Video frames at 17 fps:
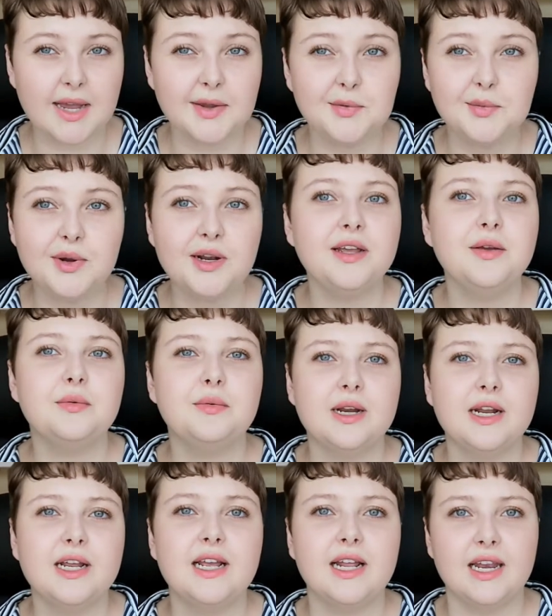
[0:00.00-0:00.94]
I really,
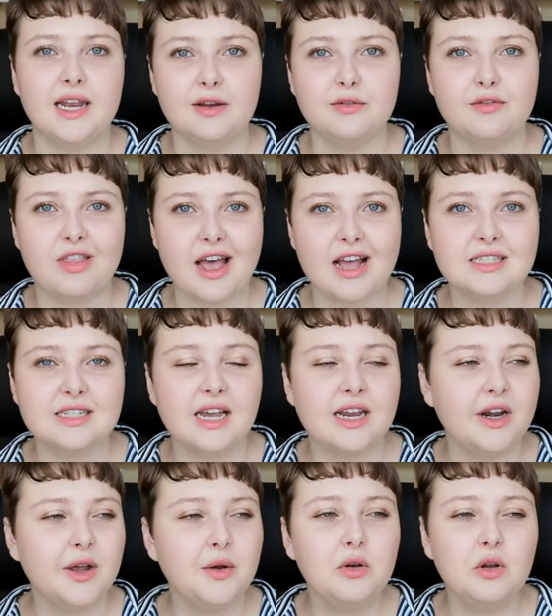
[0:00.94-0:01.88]
really love that.
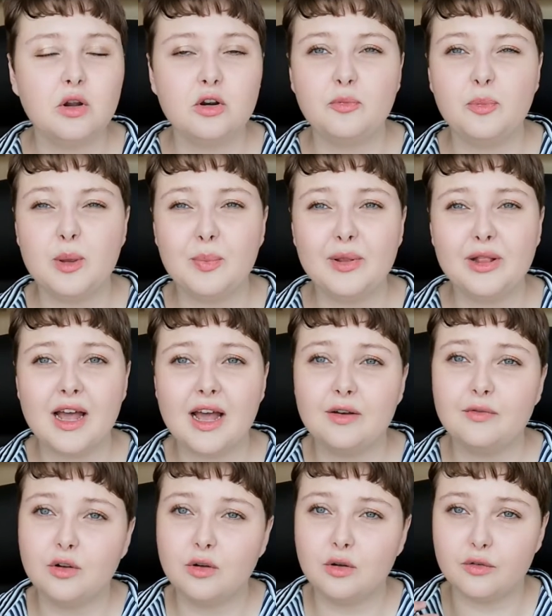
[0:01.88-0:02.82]
I know a lot of people
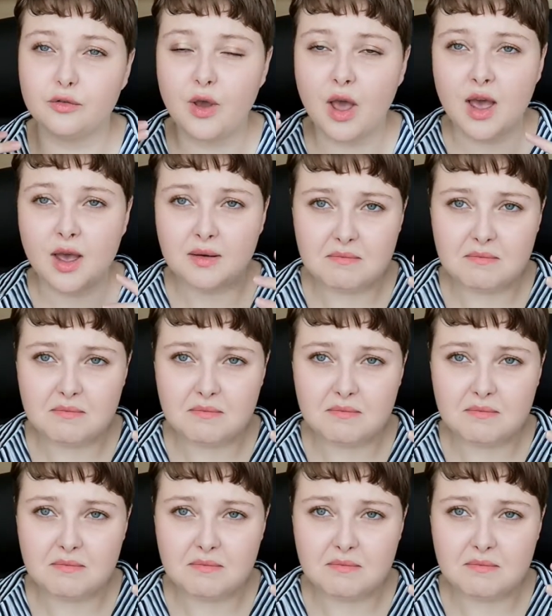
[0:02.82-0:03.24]
have a lot of